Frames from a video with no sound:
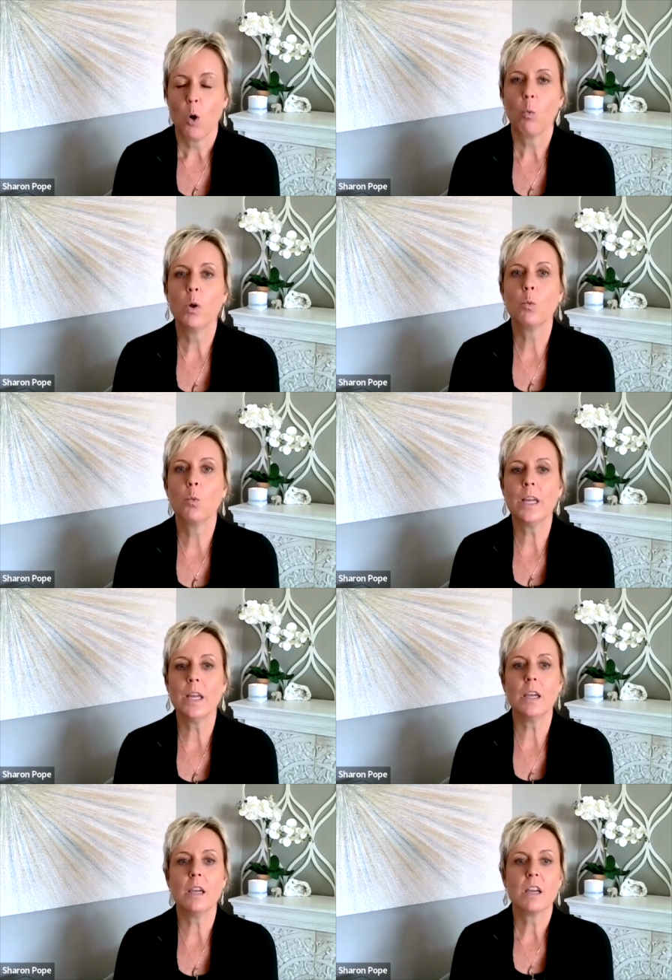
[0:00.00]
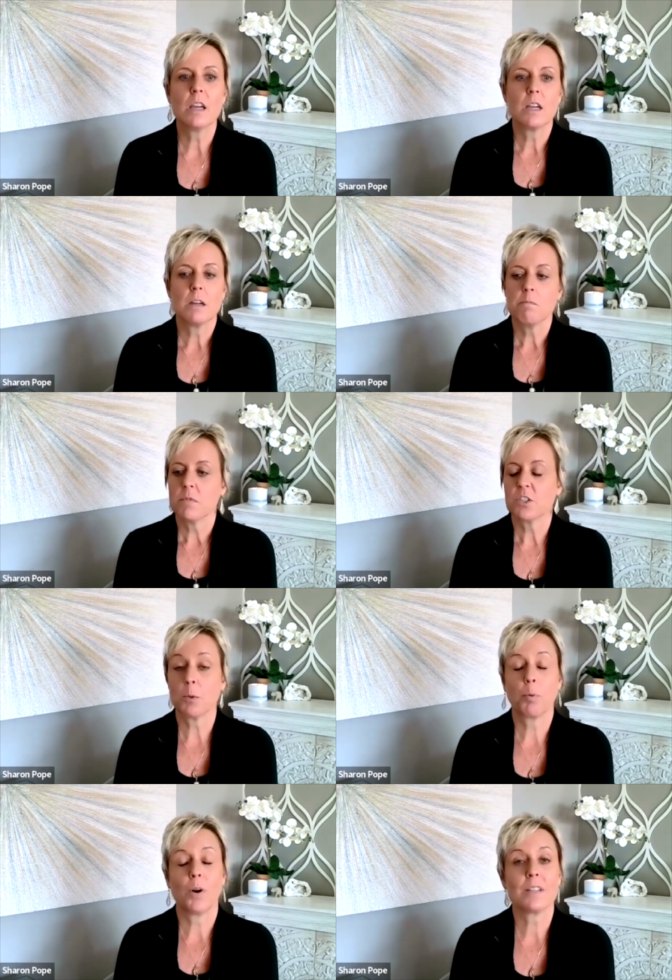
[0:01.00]
when we
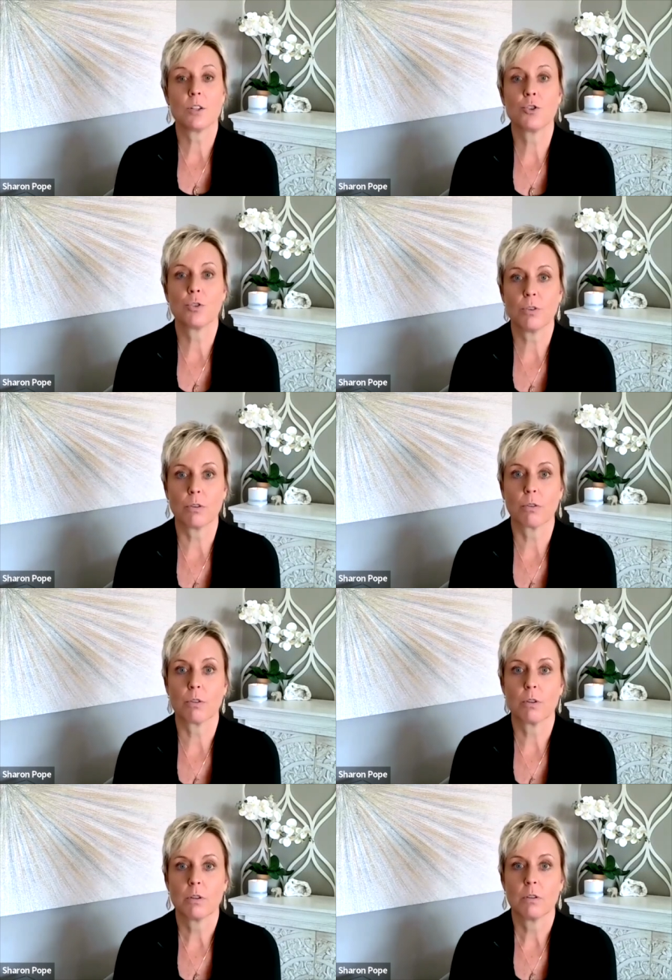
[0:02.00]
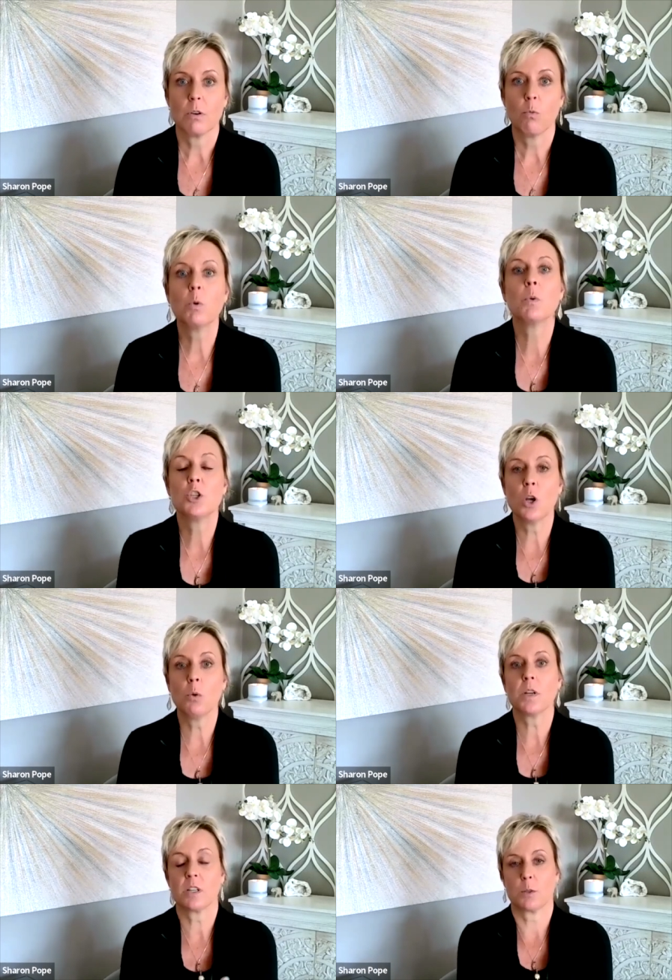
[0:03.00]
suppress the truth, when we
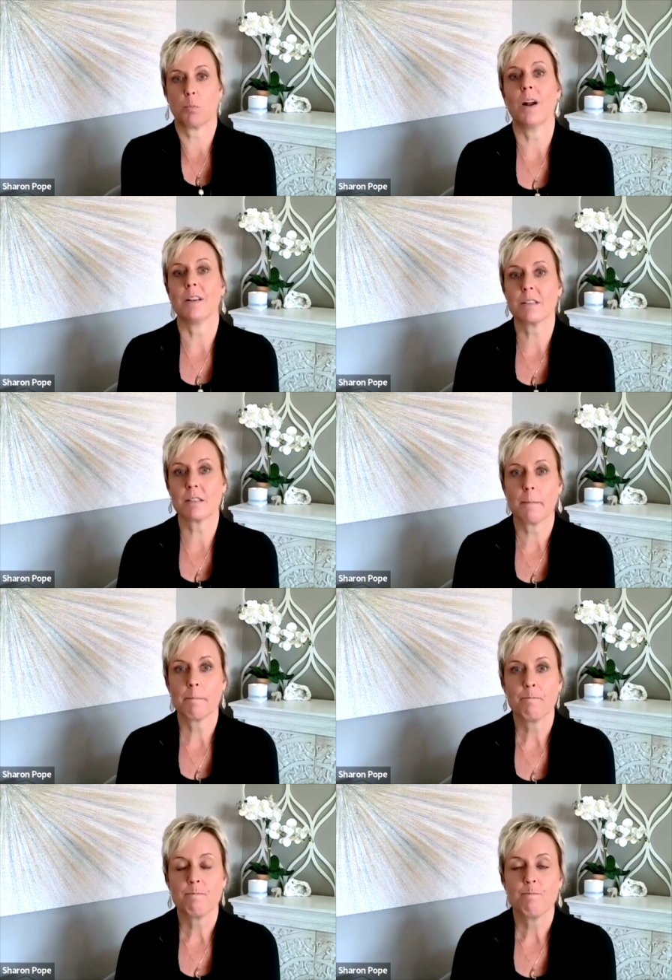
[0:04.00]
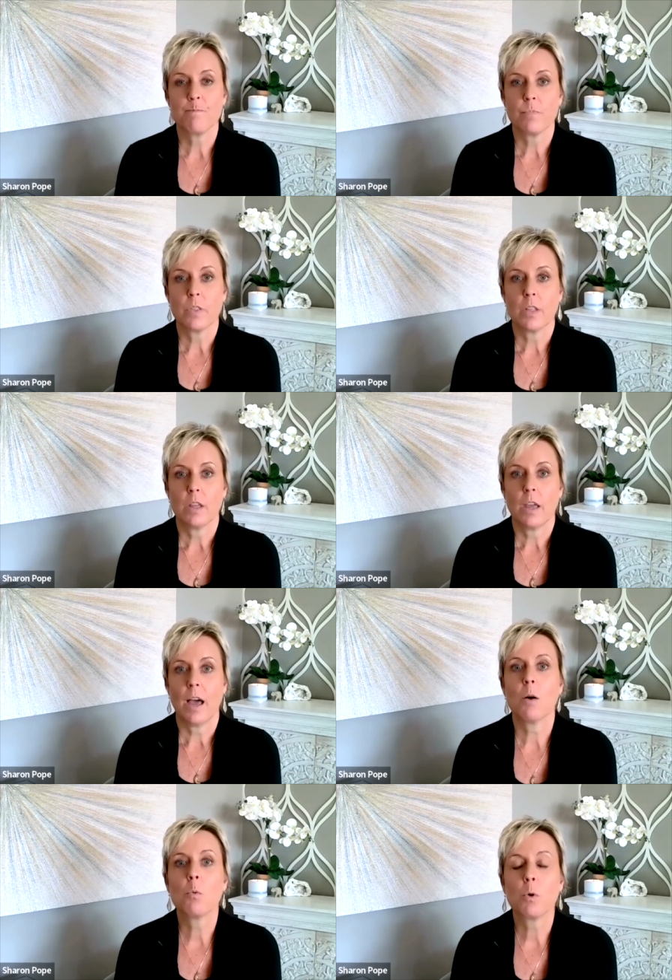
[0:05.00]
don't express
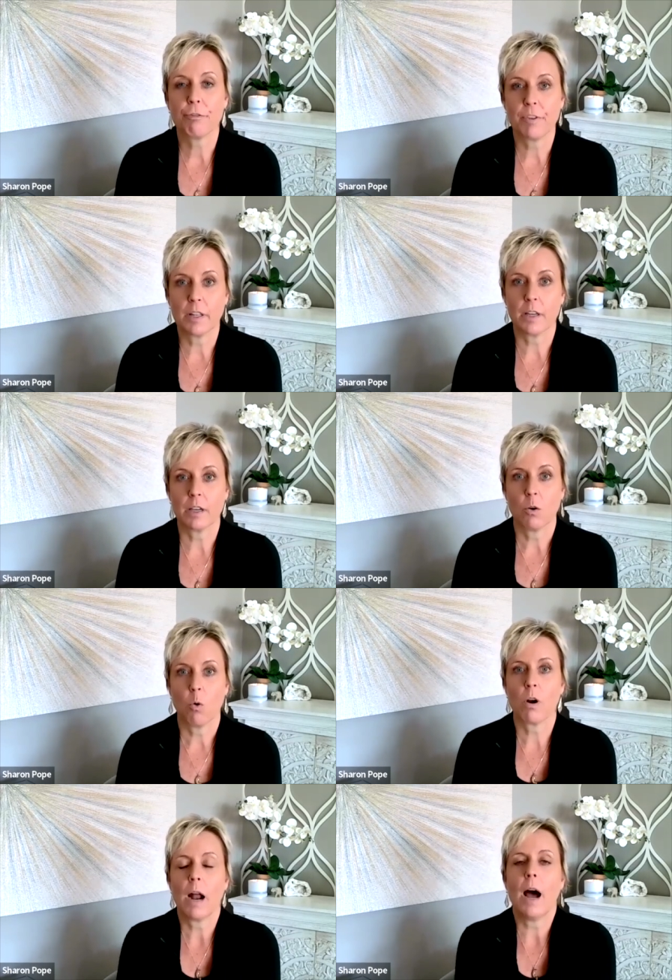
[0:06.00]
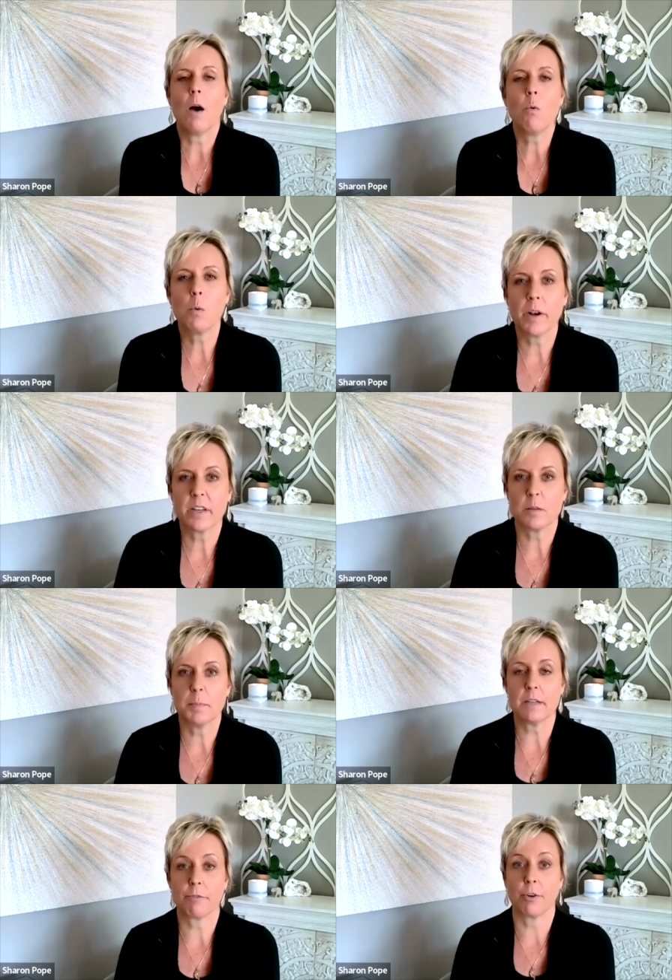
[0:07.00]
how we're feeling or how we want it to
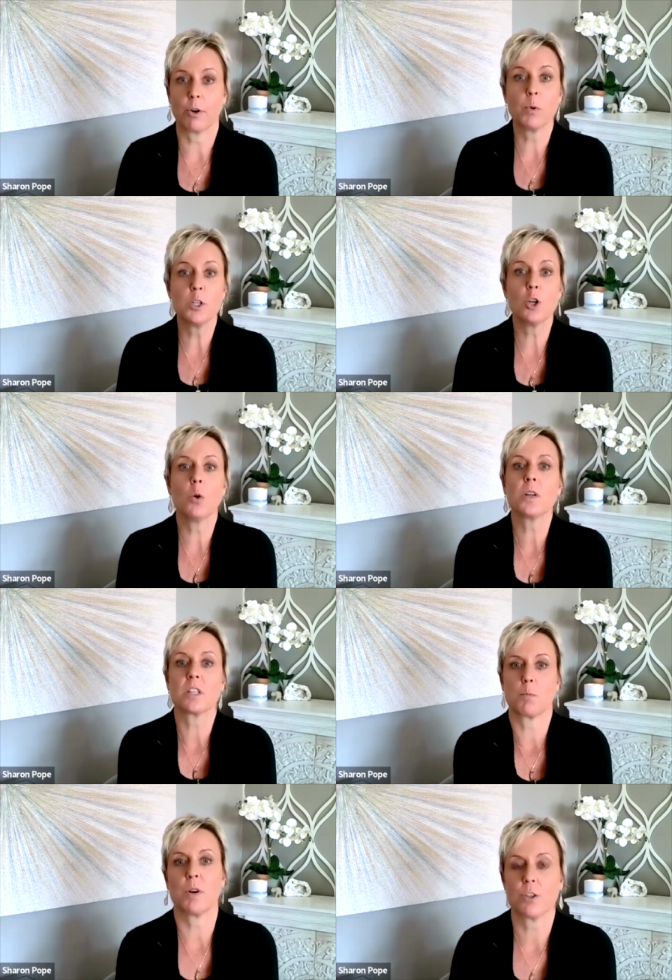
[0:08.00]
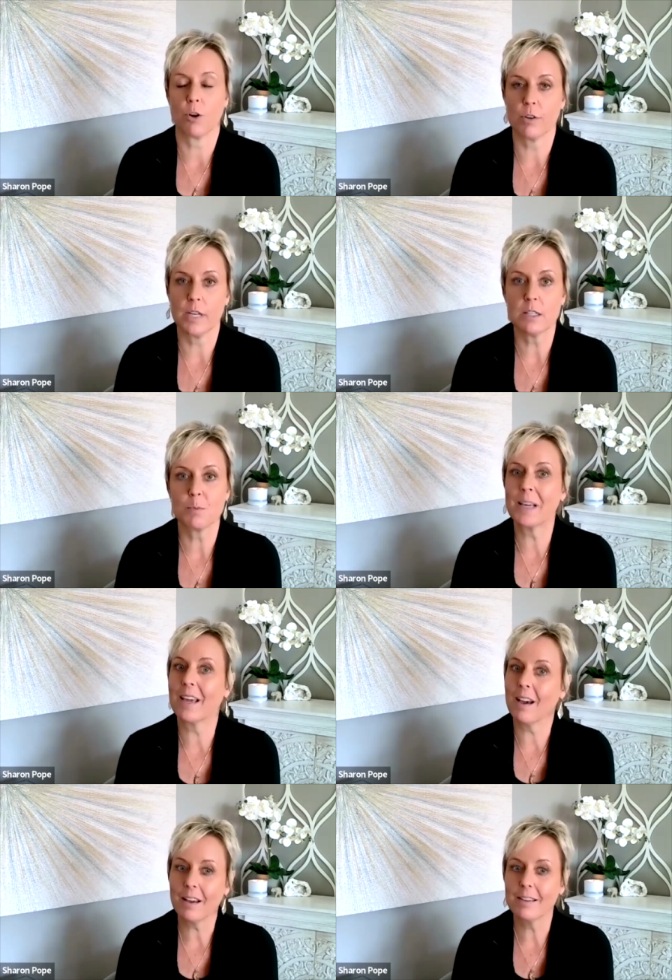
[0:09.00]
be different, or we don't express our needs
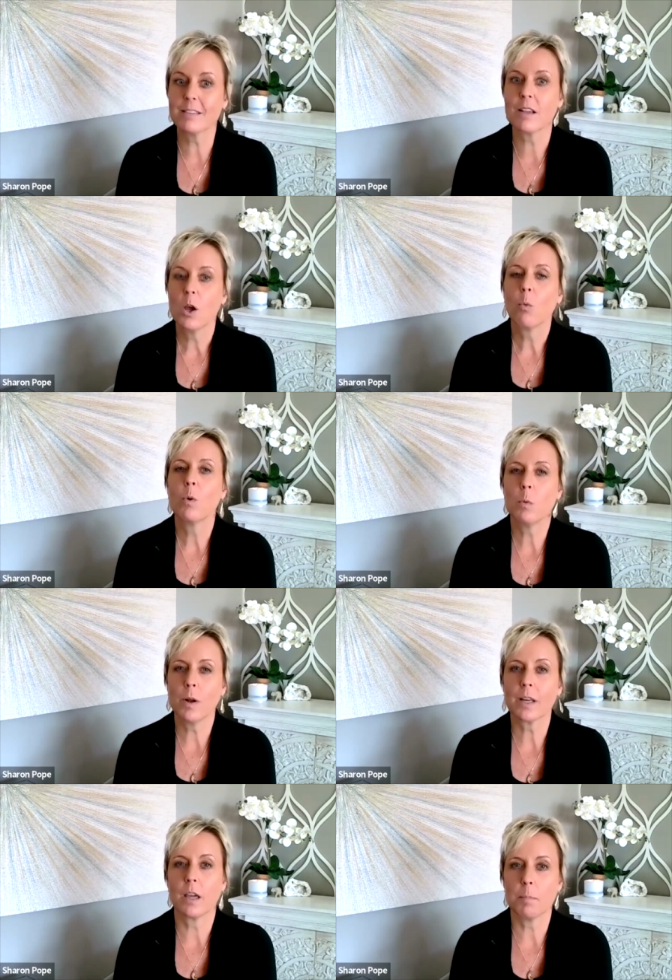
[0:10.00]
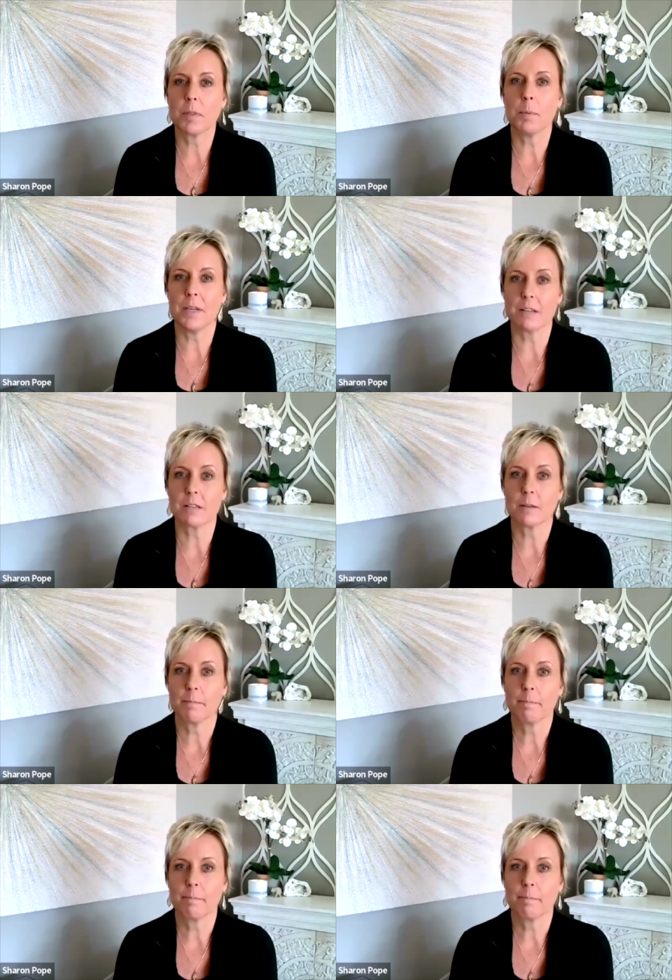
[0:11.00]
because we want to keep the peace.